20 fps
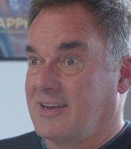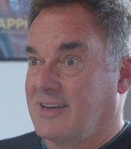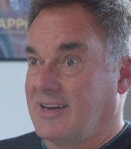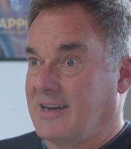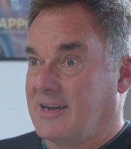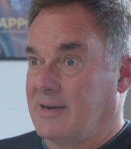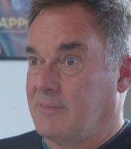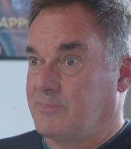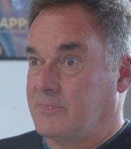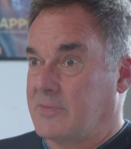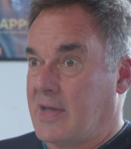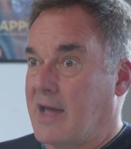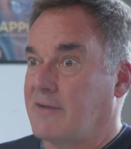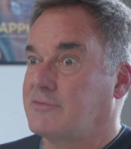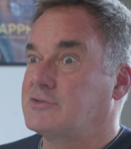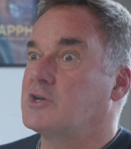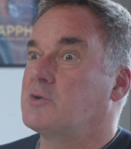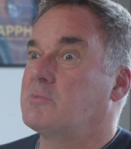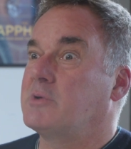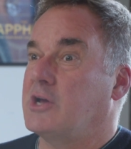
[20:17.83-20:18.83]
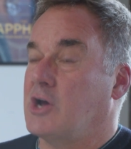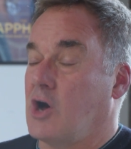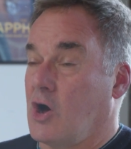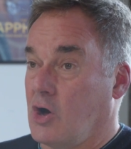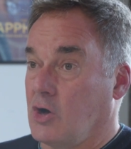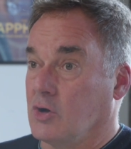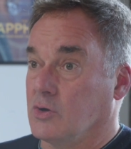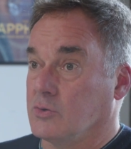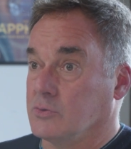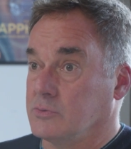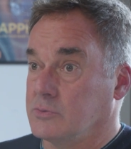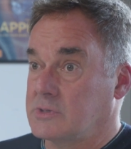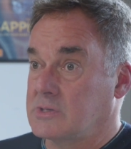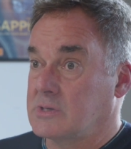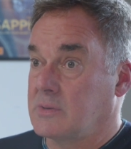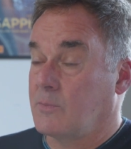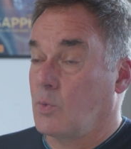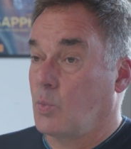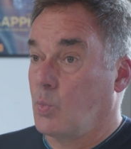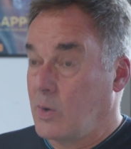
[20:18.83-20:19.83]
have so many holes,
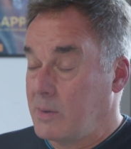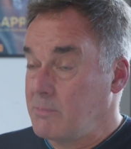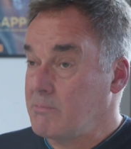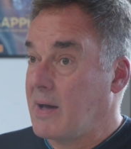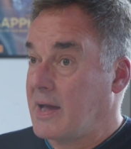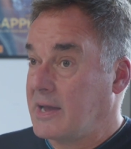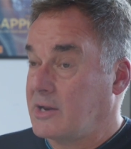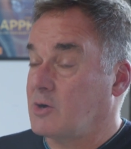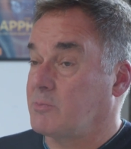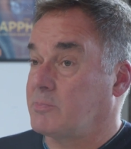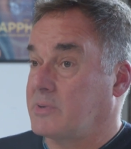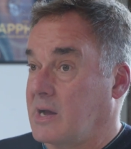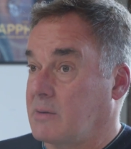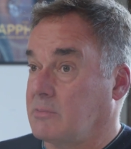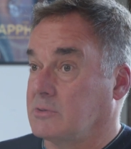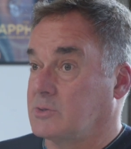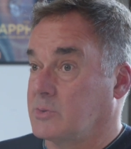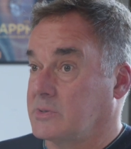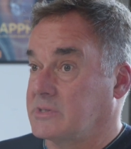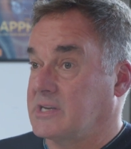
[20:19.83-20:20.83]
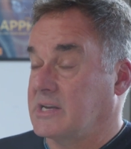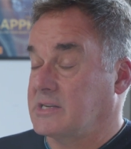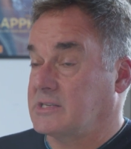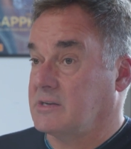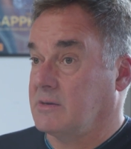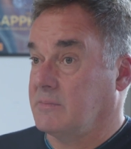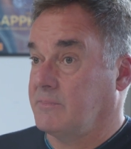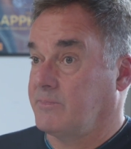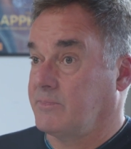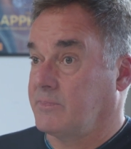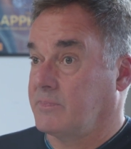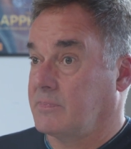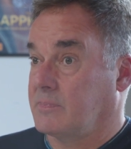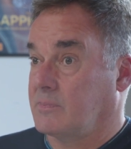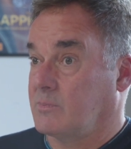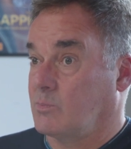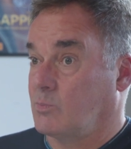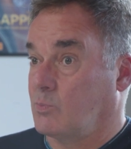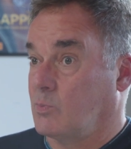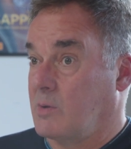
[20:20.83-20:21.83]
we may not be able to assess it.
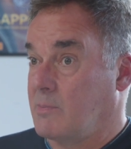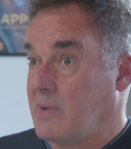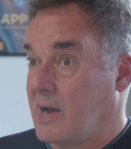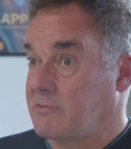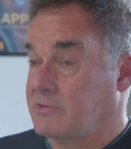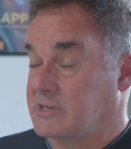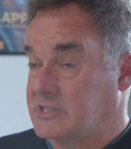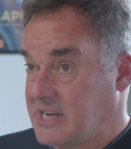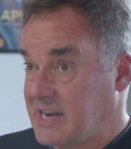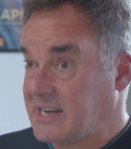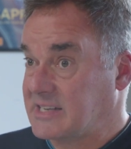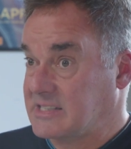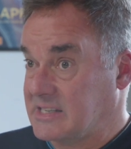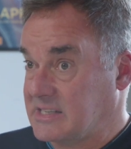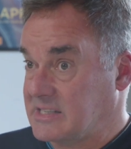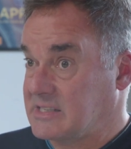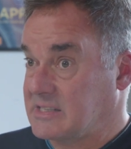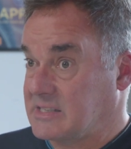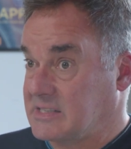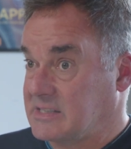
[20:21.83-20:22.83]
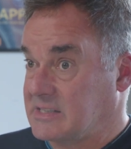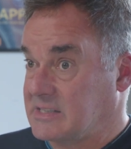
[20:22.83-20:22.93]
We may reject it.